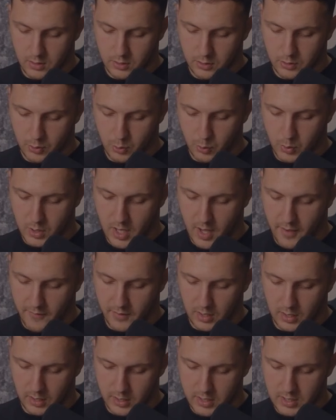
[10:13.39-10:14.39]
So we have
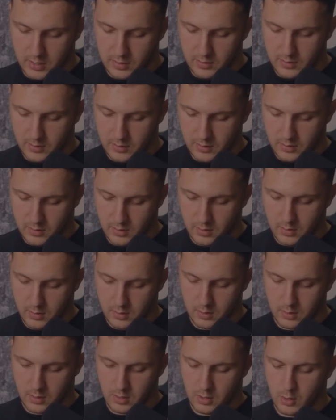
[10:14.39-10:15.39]
a lead,
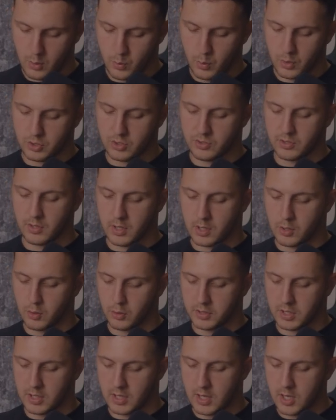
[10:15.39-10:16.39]
which is a
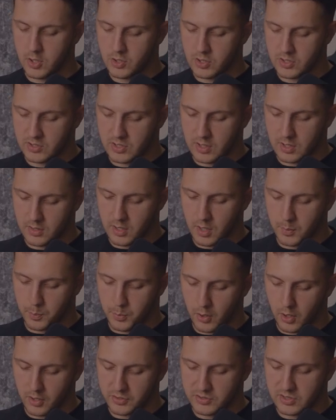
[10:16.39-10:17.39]
recruiting agency, and their
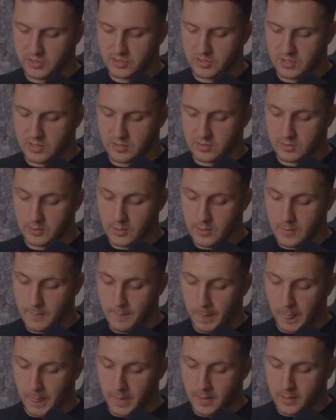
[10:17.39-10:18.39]
process is
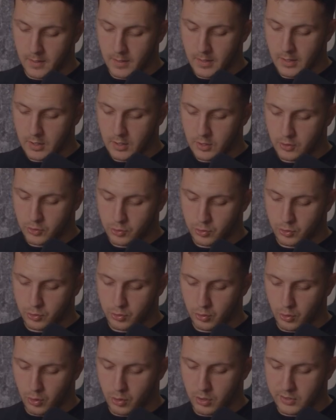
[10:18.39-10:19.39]

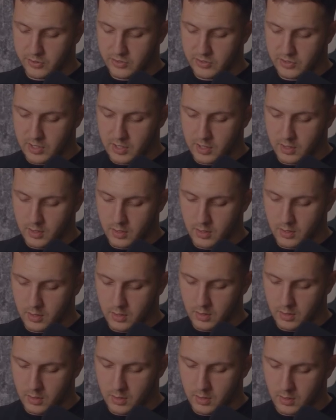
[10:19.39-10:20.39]
sourcing
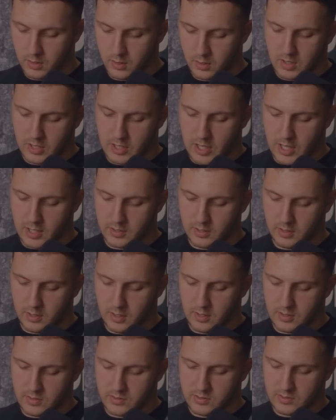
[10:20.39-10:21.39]

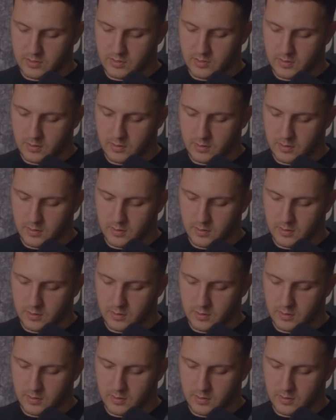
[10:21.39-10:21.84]
candidates.